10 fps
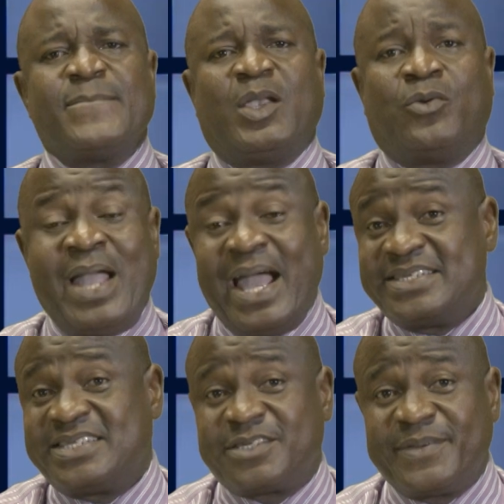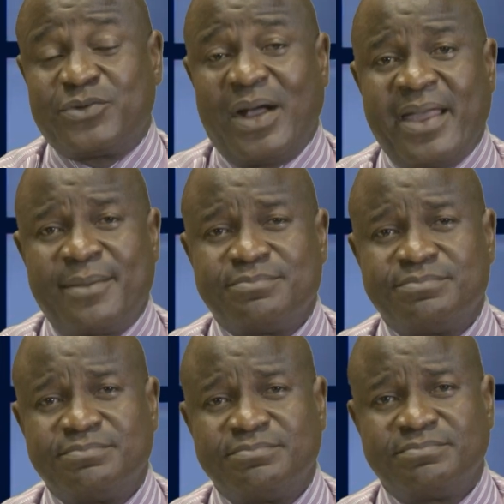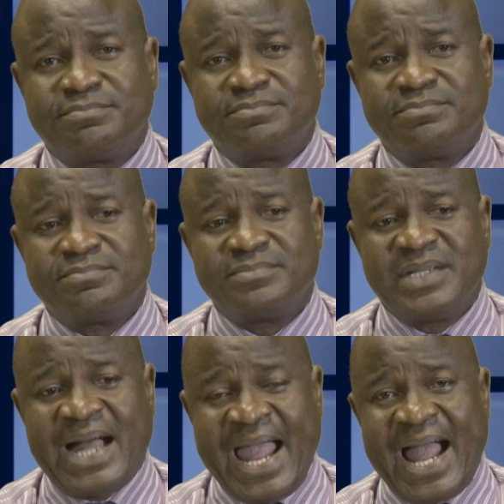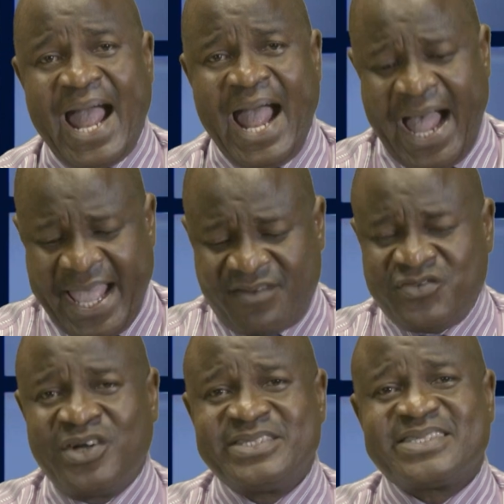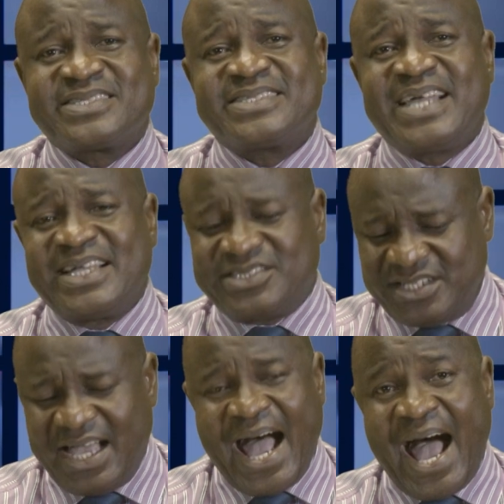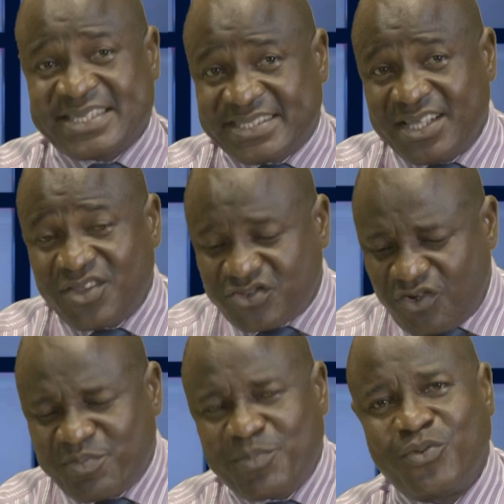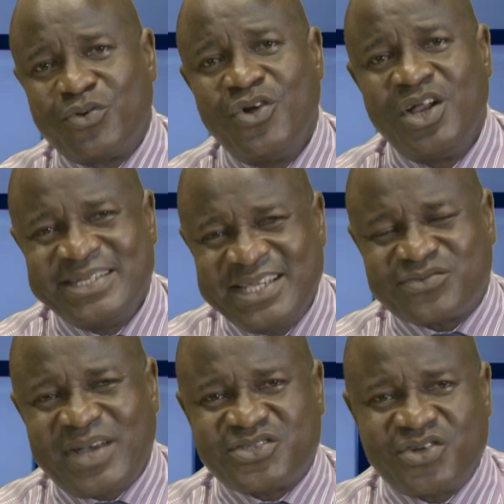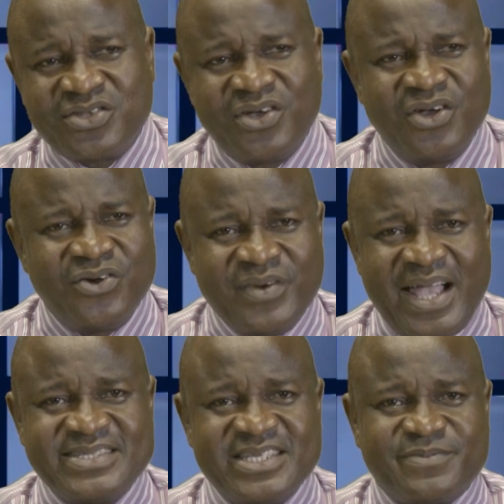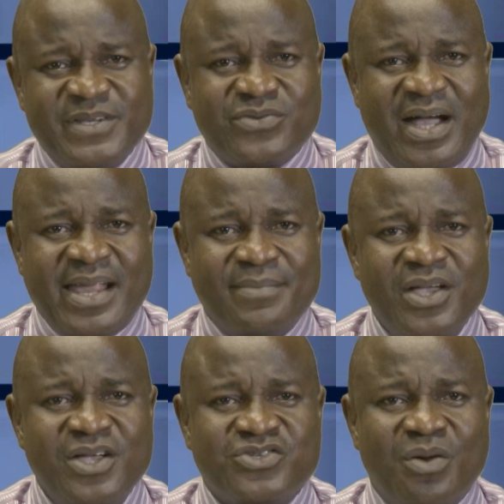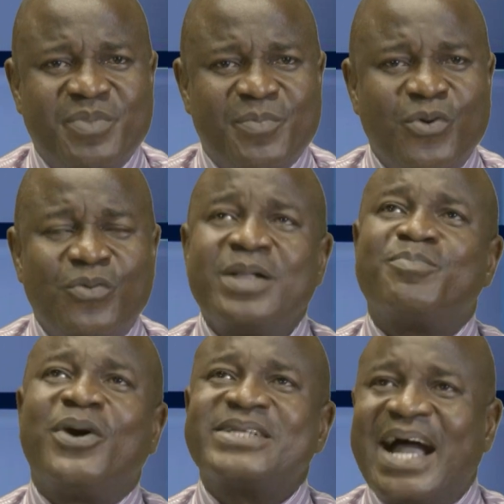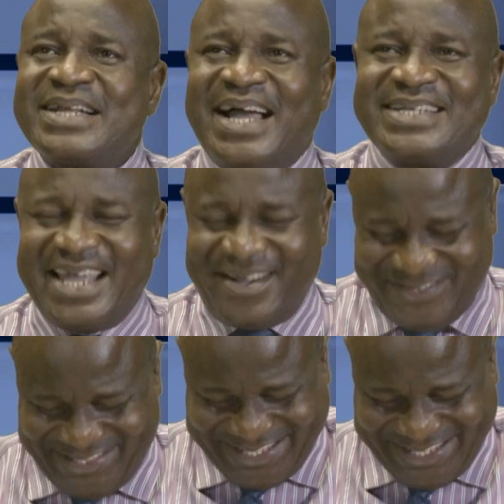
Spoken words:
Where is the spiritual realm? I have done this research, asked a lot of people this question, where is the spiritual realm? Some people will point out at the heaven.